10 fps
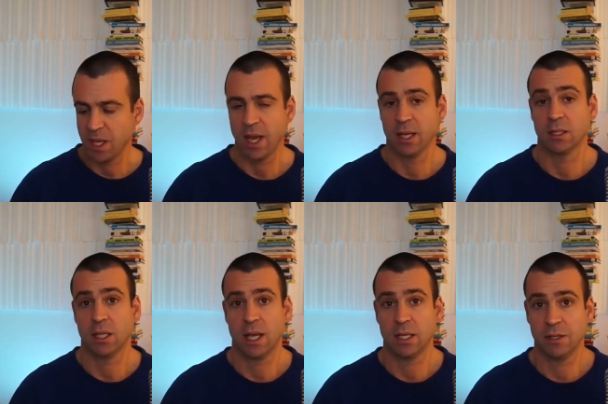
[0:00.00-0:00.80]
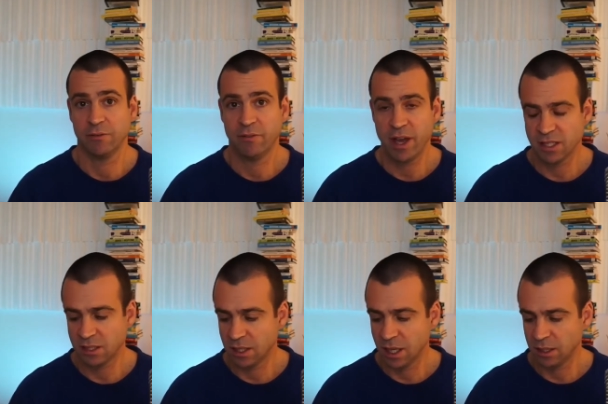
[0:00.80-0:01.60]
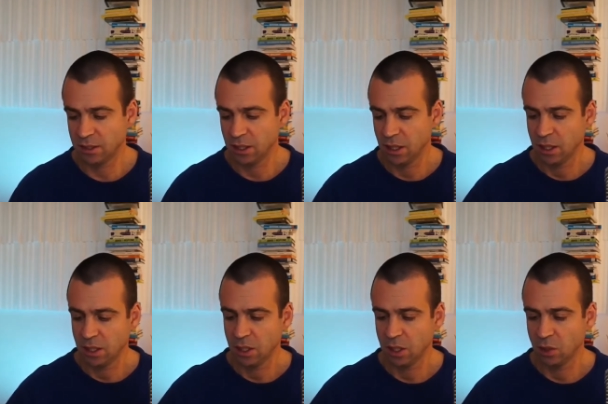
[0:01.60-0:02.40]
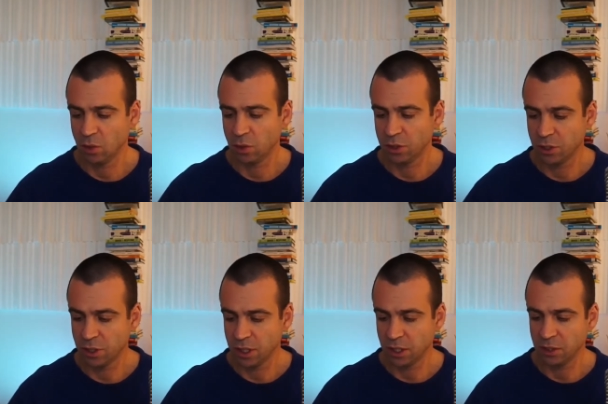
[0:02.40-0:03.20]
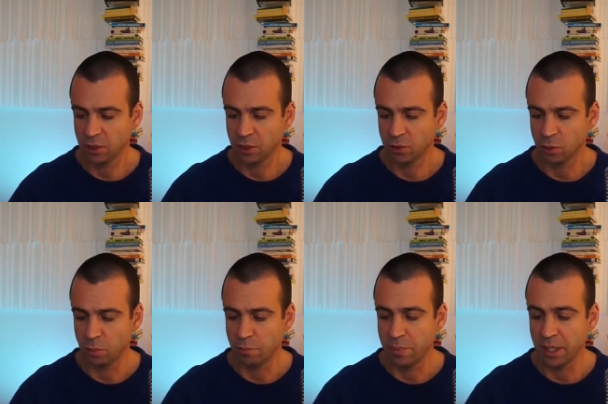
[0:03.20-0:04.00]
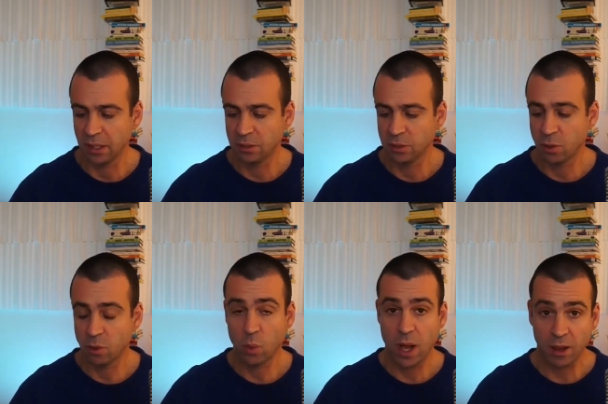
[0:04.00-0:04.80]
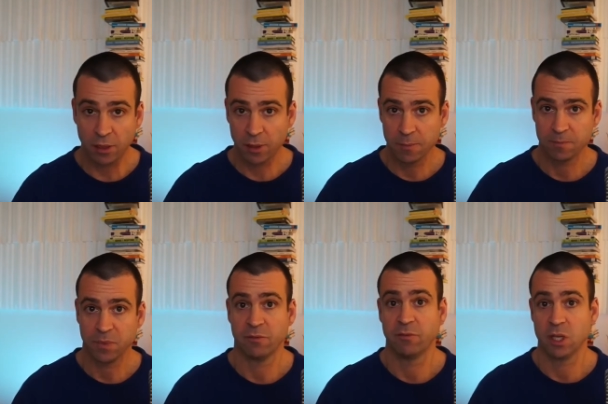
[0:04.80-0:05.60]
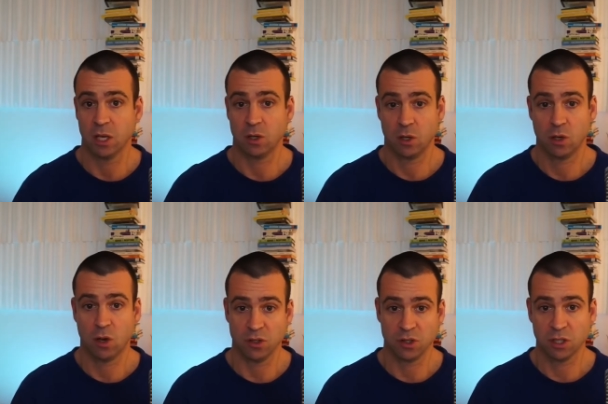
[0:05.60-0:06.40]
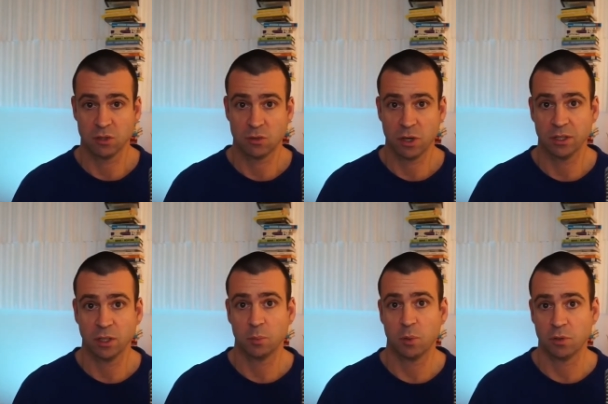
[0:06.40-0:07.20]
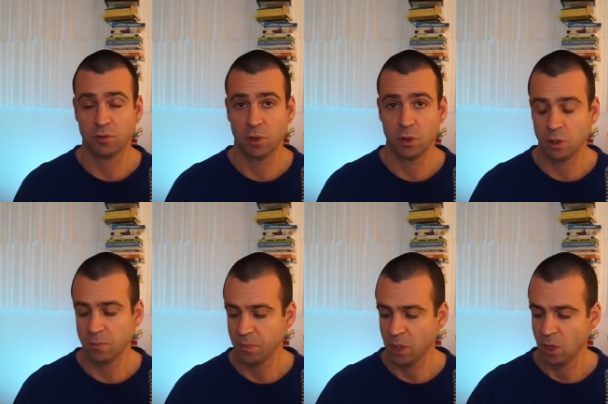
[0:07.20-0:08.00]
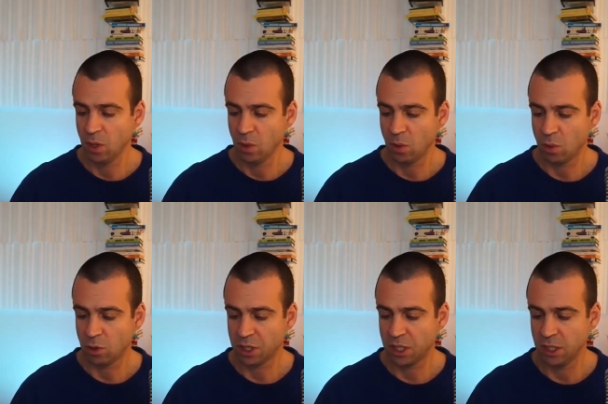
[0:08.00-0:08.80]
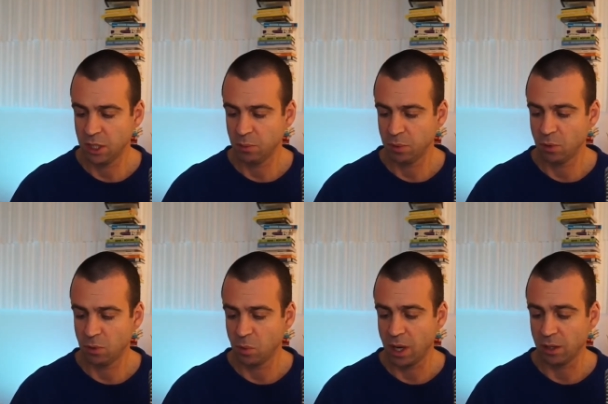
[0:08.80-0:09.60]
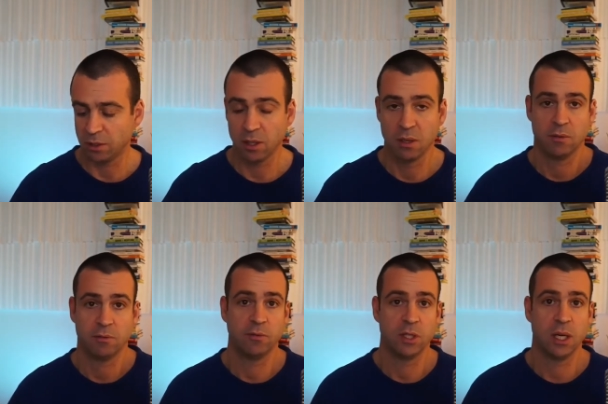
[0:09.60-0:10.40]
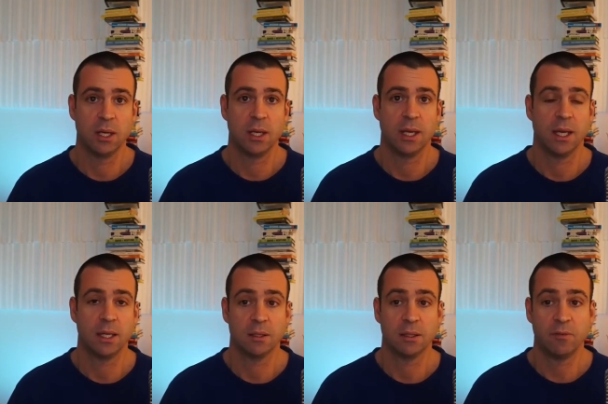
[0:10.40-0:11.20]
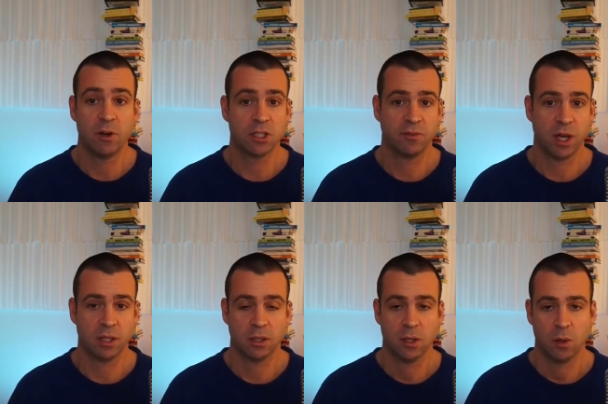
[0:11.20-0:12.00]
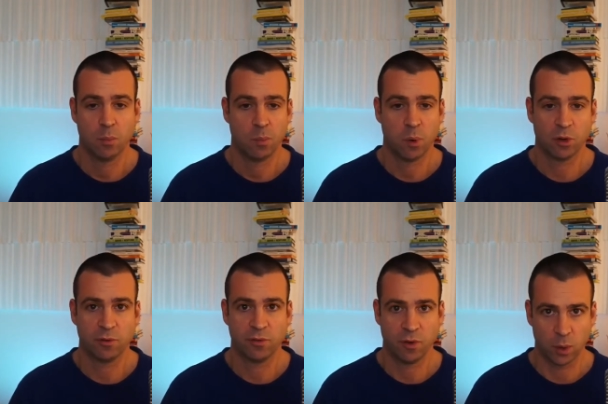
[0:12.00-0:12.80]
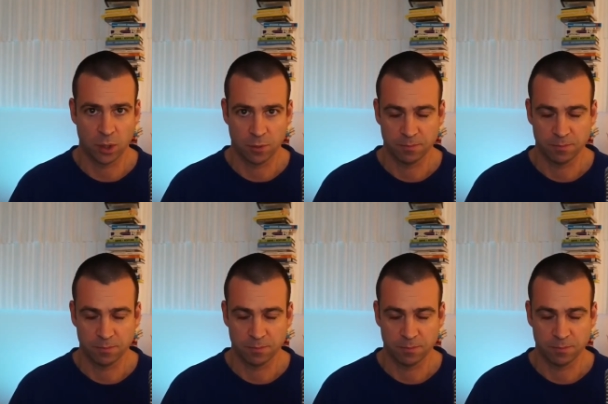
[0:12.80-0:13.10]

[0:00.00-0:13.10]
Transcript: and can invest that in order either to build your wealth via concentrated portfolio or keep your wealth via a diversified portfolio.